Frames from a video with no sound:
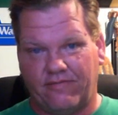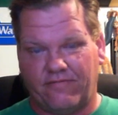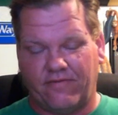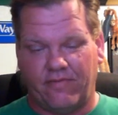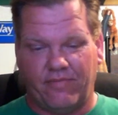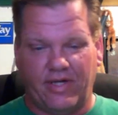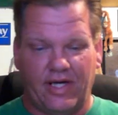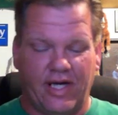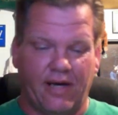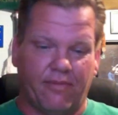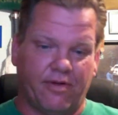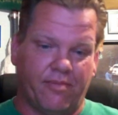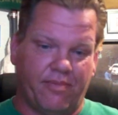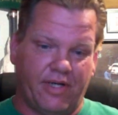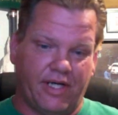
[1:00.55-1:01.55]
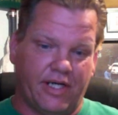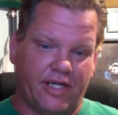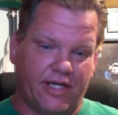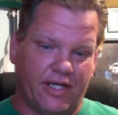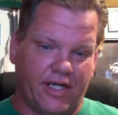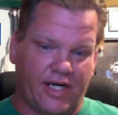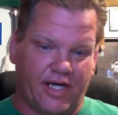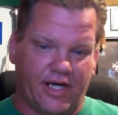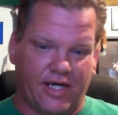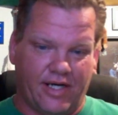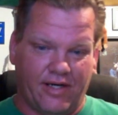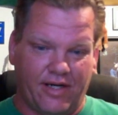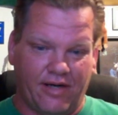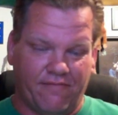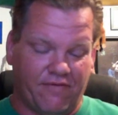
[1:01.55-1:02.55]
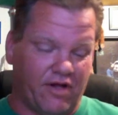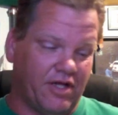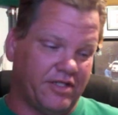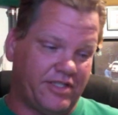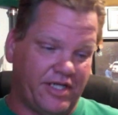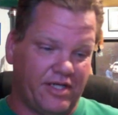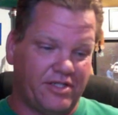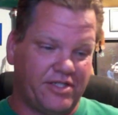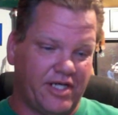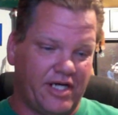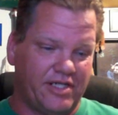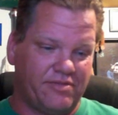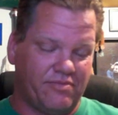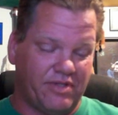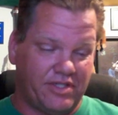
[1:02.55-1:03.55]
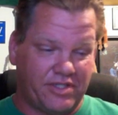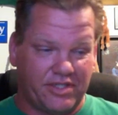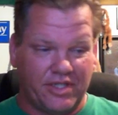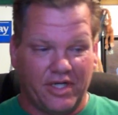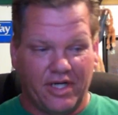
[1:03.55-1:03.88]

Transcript: from being able to be a, a, a volunteer judge, which